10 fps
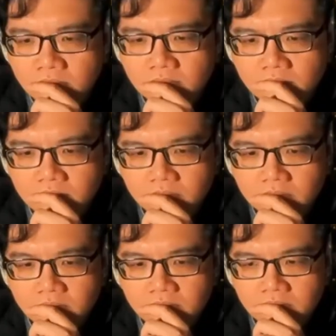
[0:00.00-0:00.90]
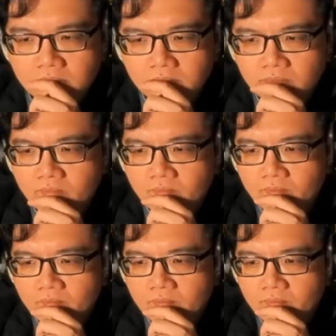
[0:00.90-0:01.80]
Uh, I see a lot of
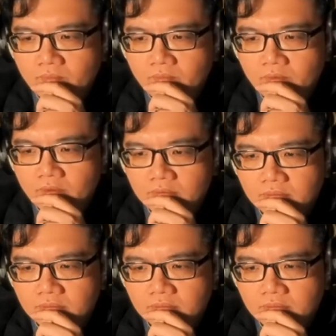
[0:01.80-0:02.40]
people from oil and gas, a